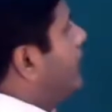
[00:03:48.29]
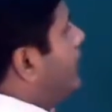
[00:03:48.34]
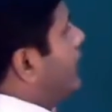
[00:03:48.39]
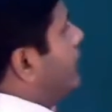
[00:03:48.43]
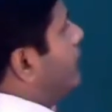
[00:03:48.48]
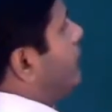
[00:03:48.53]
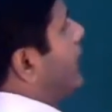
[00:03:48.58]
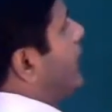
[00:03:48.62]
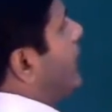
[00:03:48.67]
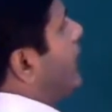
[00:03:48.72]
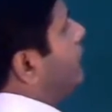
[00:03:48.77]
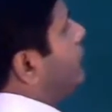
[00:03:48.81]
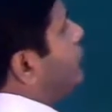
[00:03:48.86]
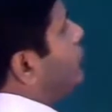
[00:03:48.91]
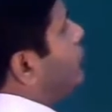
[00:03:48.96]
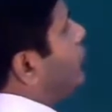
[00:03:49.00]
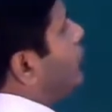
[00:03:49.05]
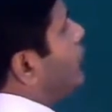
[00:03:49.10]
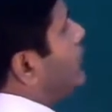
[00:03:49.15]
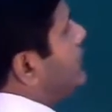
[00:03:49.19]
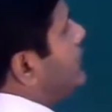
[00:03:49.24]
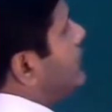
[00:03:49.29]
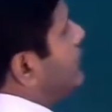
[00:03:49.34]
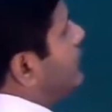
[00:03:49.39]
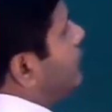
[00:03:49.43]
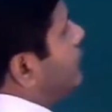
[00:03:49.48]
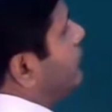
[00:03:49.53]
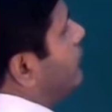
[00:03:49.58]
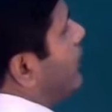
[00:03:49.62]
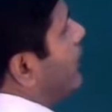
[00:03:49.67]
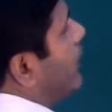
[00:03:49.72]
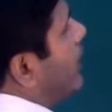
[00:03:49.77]
if I have
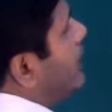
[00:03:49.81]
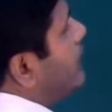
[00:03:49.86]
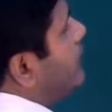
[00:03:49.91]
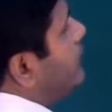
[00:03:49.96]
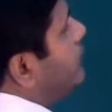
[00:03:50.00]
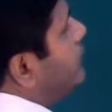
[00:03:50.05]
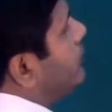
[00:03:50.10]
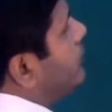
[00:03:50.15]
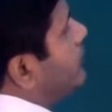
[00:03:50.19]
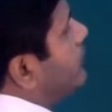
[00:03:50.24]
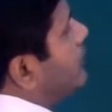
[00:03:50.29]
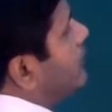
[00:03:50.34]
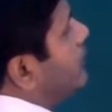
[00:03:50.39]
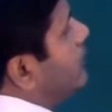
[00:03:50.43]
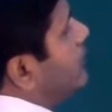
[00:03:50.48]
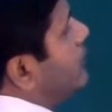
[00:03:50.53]
25,